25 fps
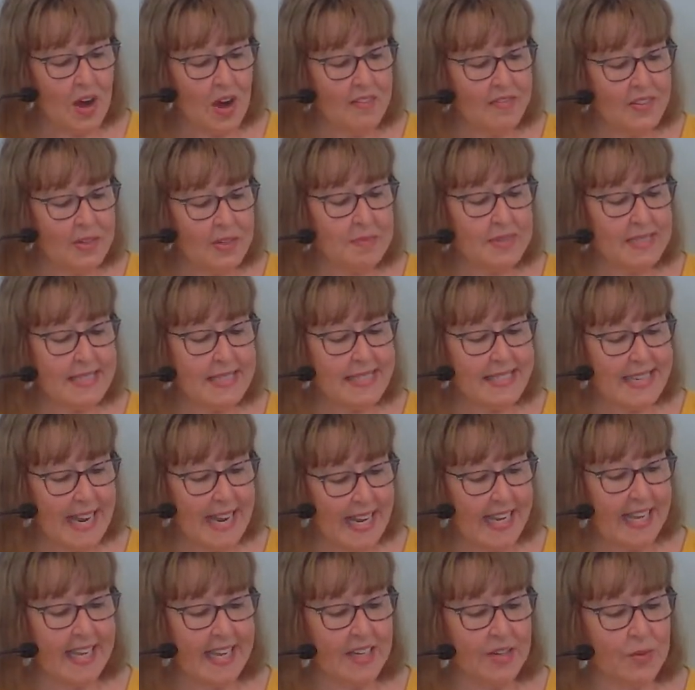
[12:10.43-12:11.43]
often
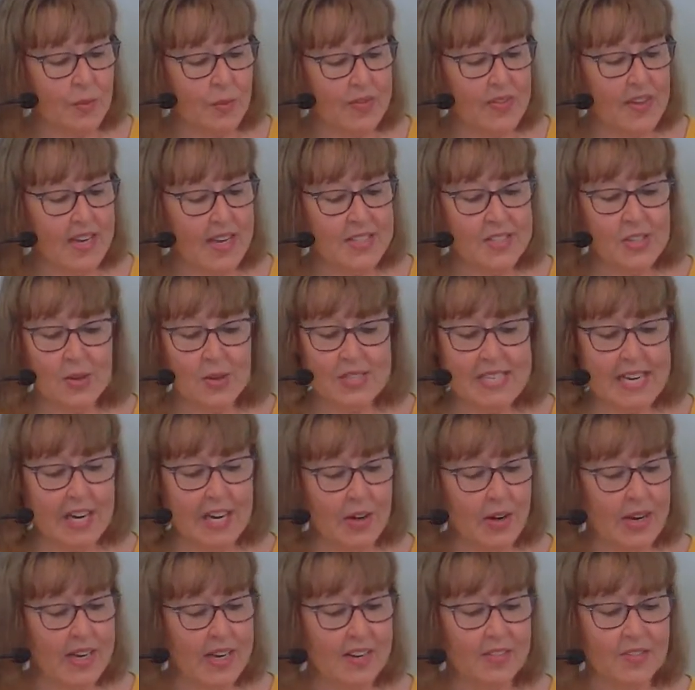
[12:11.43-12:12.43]
mistaken with
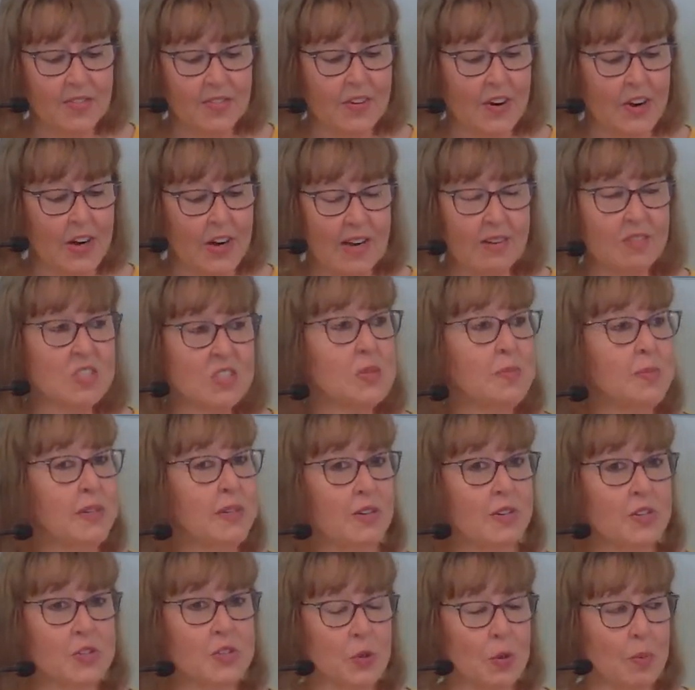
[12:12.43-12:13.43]
esoteric and far out
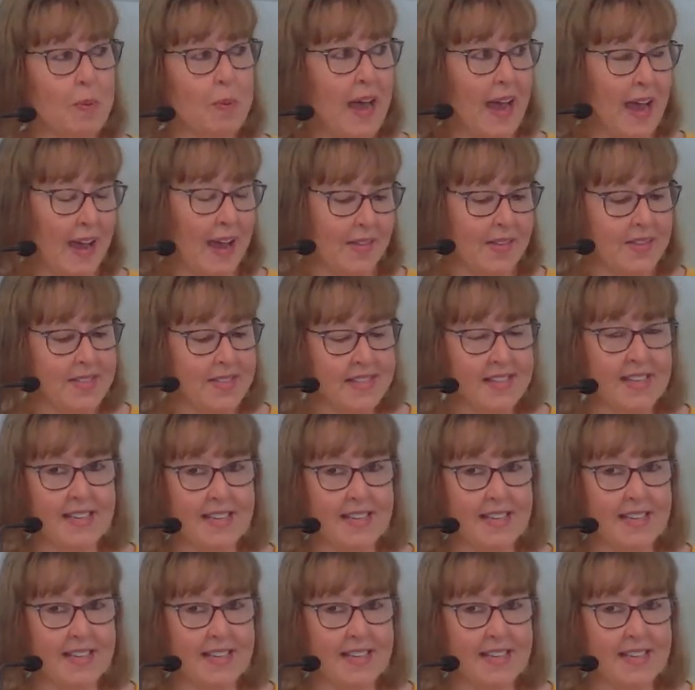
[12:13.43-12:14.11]
spiritual paths.